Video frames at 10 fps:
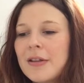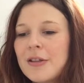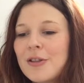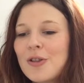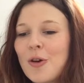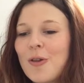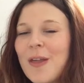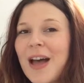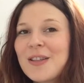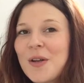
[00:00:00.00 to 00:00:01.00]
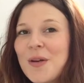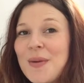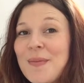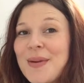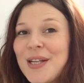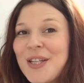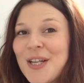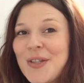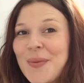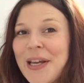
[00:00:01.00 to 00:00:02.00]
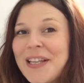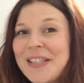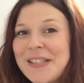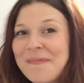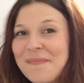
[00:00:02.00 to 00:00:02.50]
So that's going to be a big change of pace.